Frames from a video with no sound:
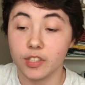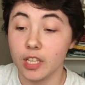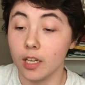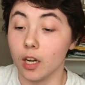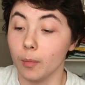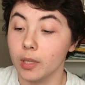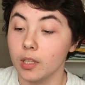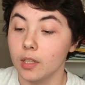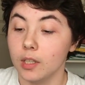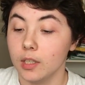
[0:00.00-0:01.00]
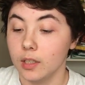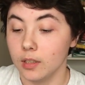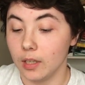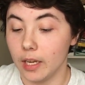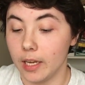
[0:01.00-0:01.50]
setup.
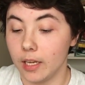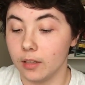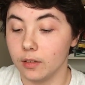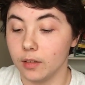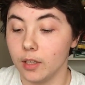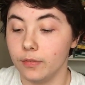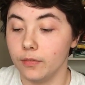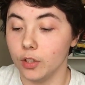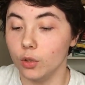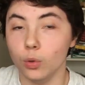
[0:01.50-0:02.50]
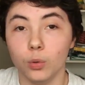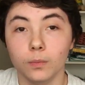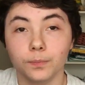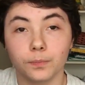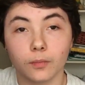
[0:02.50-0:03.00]
And if you